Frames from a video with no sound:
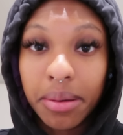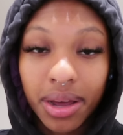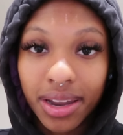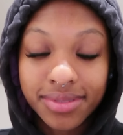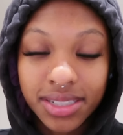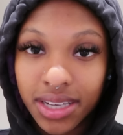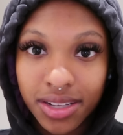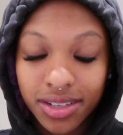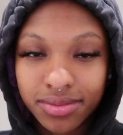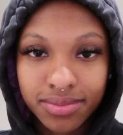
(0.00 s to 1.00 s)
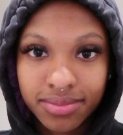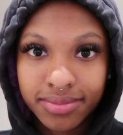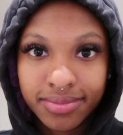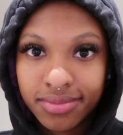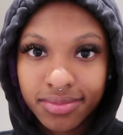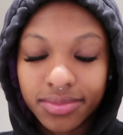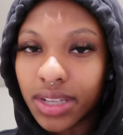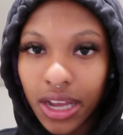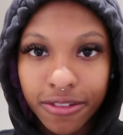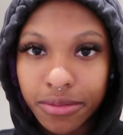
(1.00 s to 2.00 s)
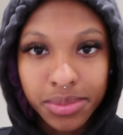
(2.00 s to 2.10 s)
get my life together. Life of